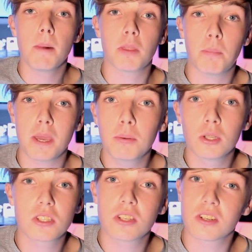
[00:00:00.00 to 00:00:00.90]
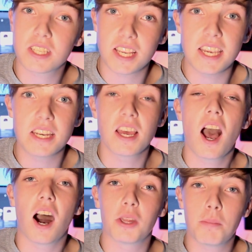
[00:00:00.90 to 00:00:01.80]
The people that succeed
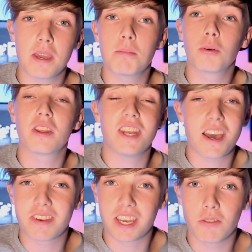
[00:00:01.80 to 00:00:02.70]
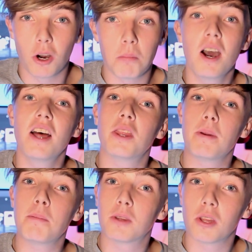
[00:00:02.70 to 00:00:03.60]
are the people that never give up. The
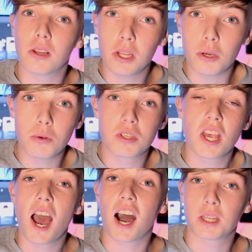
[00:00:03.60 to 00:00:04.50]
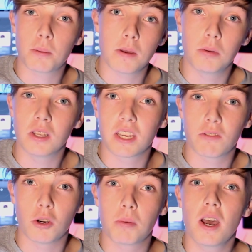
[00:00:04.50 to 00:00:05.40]
people that lose are the people that
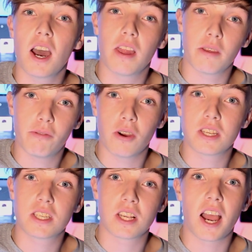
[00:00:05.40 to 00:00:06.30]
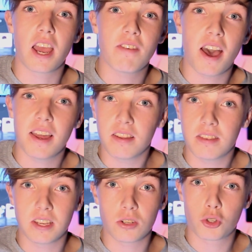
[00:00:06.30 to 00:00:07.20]
give up at the first sight of
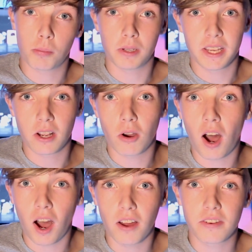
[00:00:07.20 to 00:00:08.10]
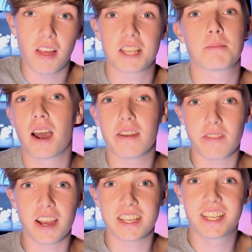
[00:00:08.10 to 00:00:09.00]
anything troubling or hard. That's my
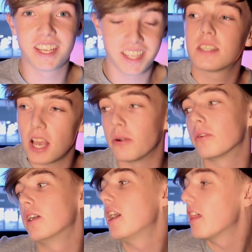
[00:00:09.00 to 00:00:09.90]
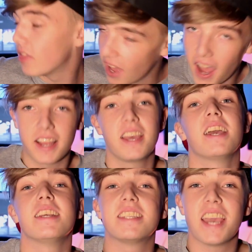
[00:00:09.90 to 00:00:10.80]
advice. So that
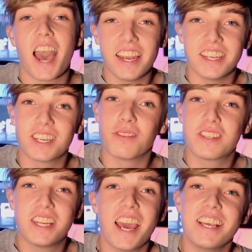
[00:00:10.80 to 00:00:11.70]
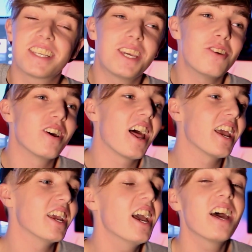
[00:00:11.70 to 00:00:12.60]
is the end of today's
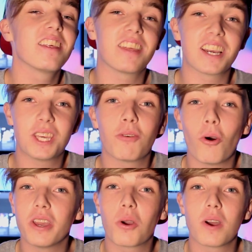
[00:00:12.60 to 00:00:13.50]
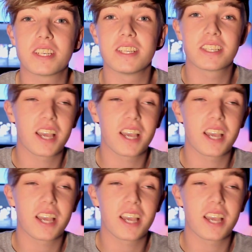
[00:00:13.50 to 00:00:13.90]
Q&A. Thank you for all your questions,